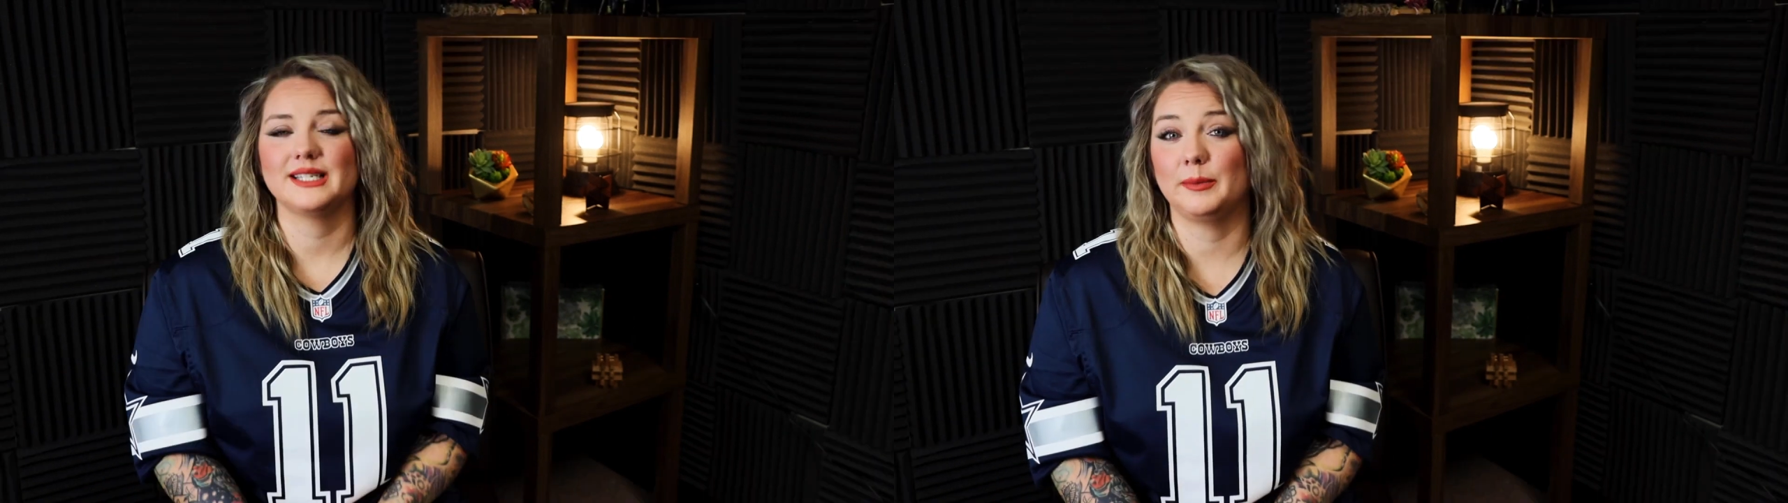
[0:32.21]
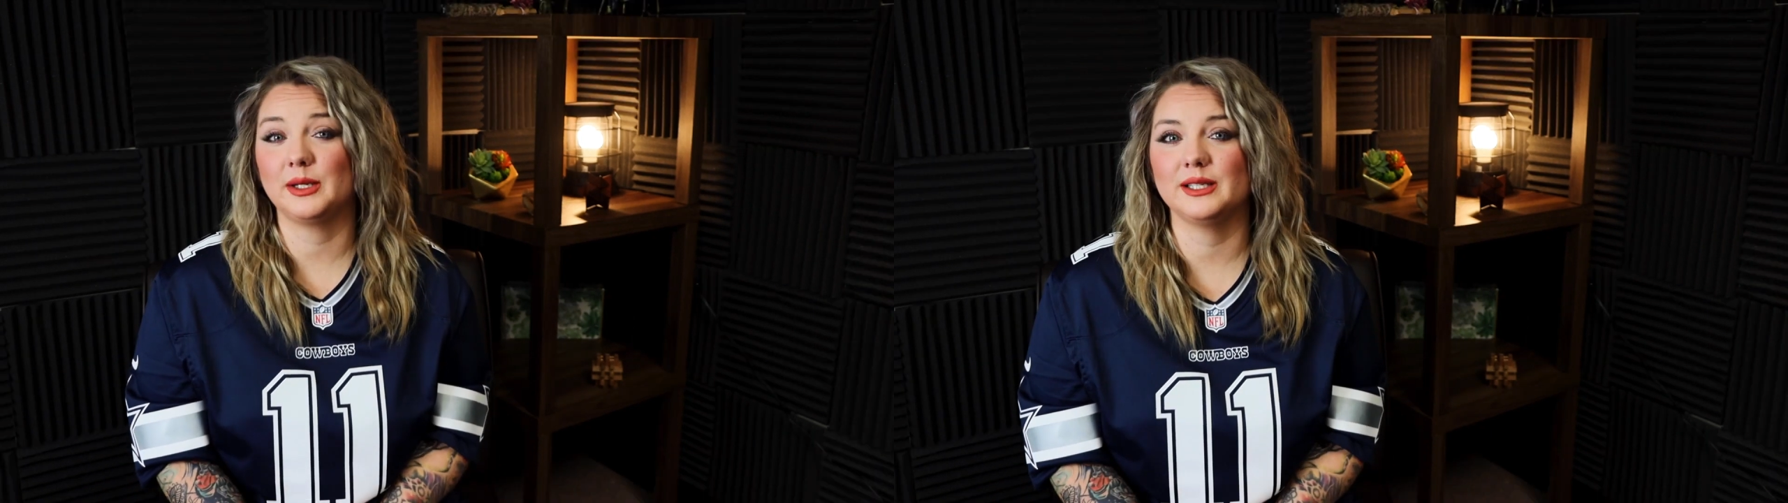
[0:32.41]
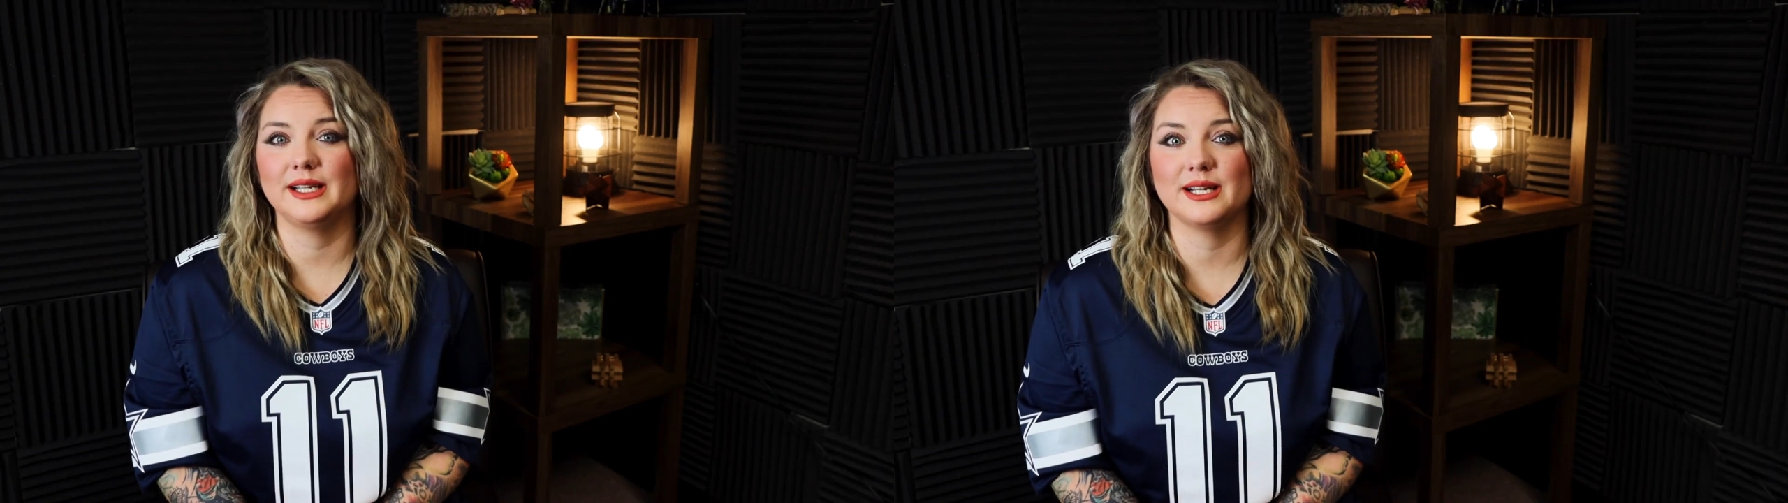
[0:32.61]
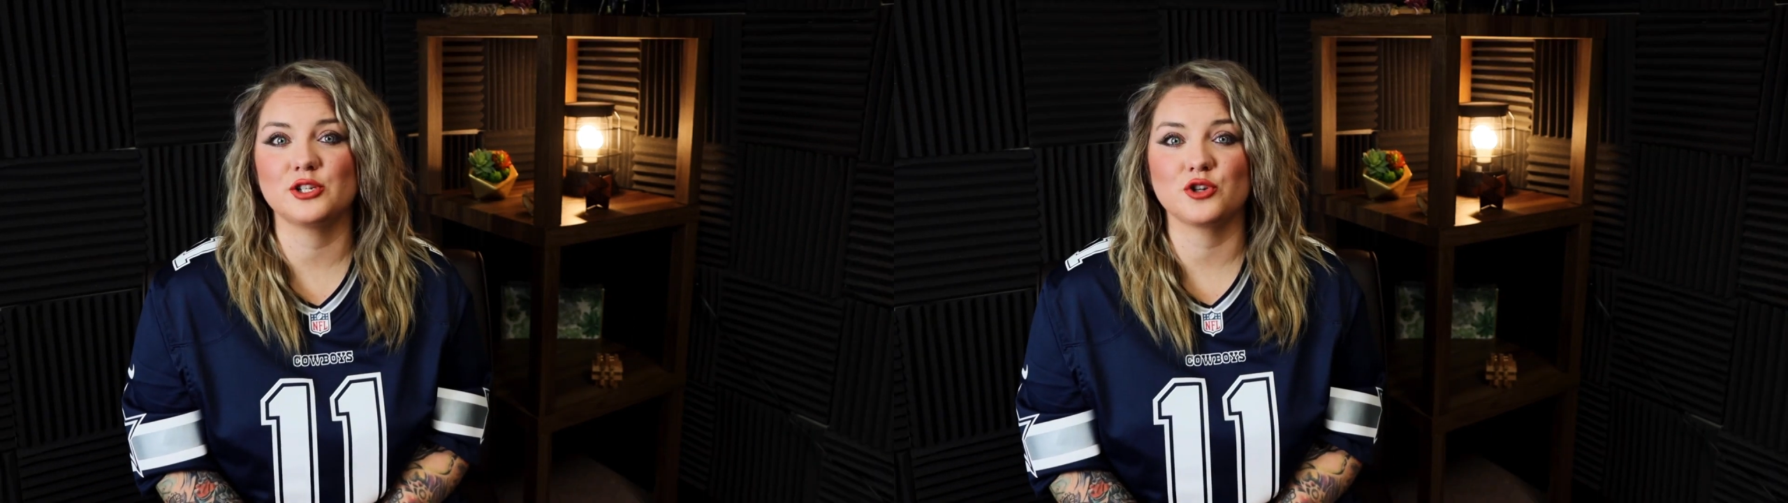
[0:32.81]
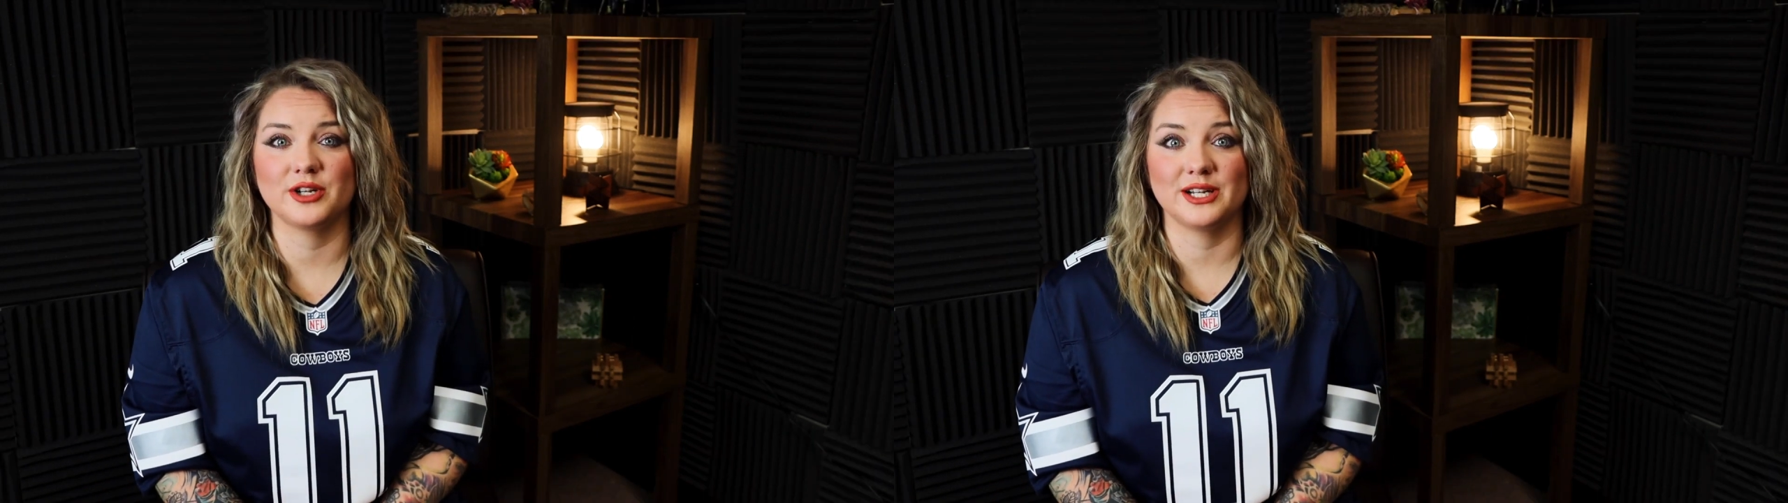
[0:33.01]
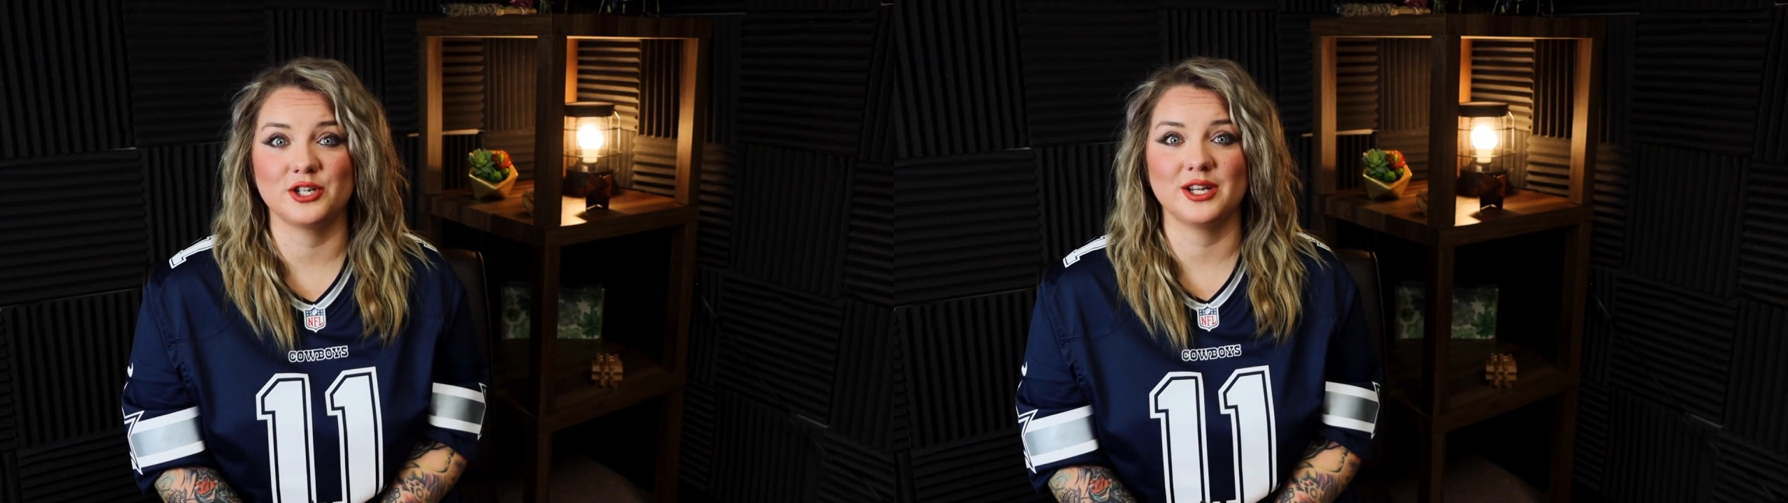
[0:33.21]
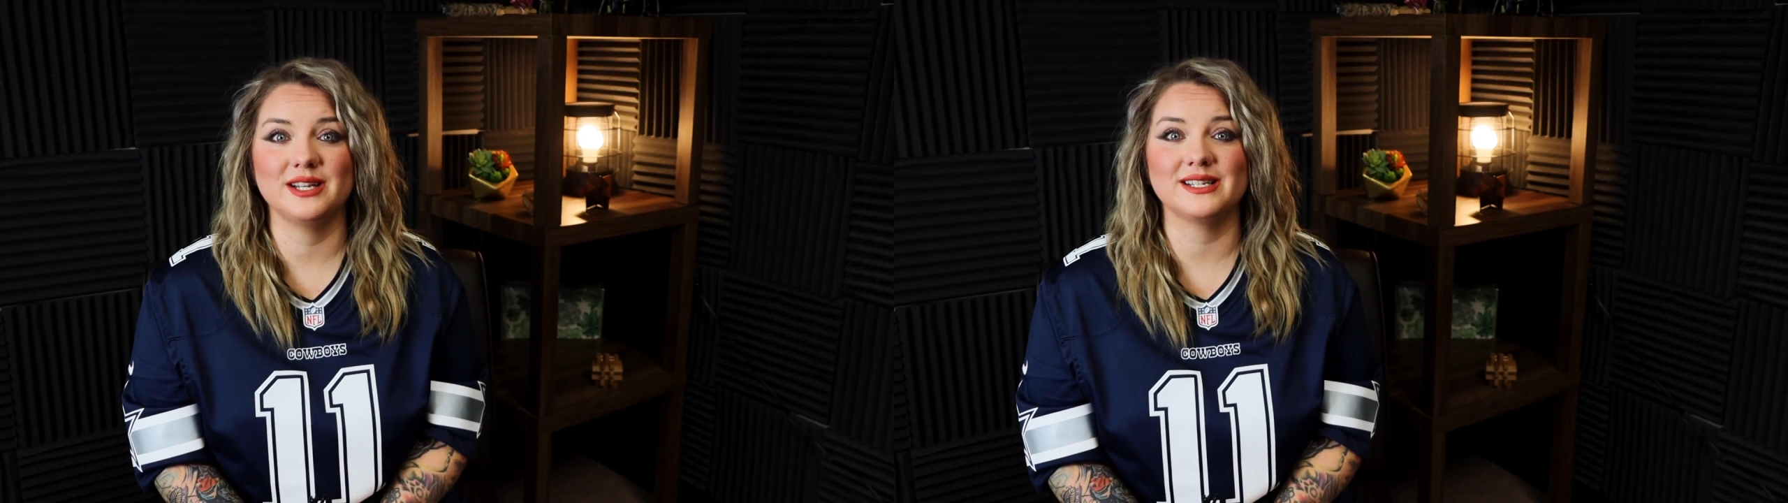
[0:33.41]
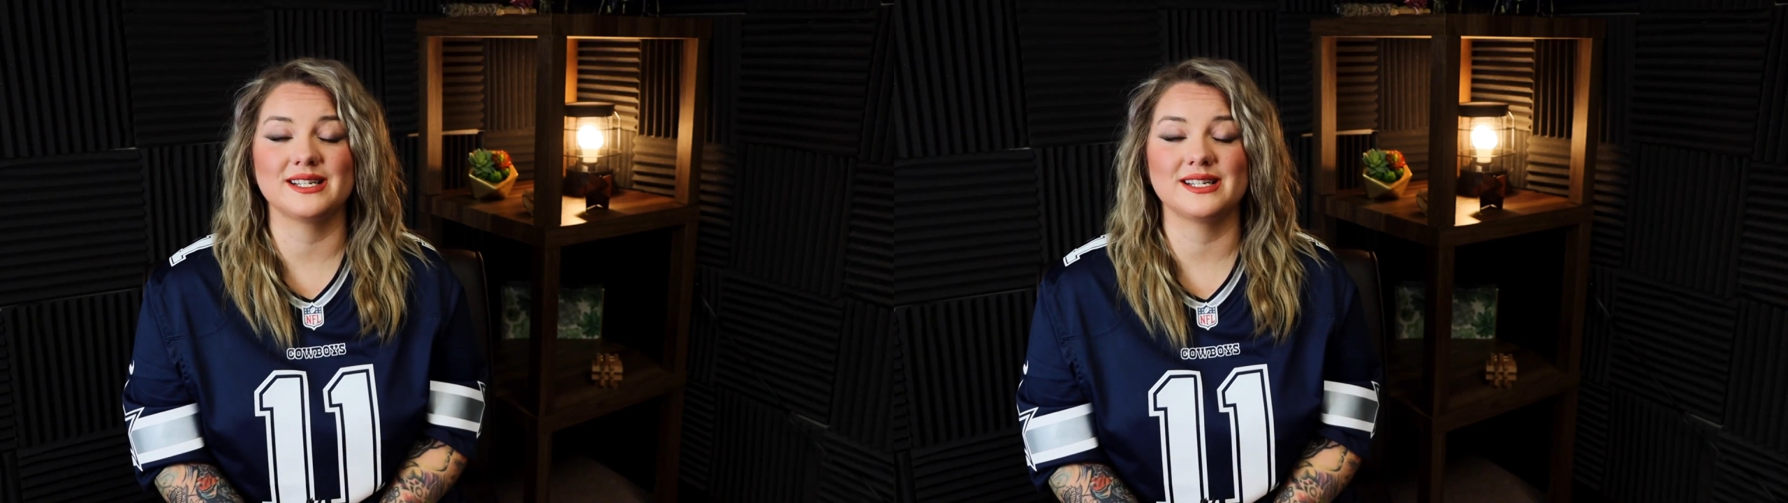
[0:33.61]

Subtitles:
Typically, it's tradition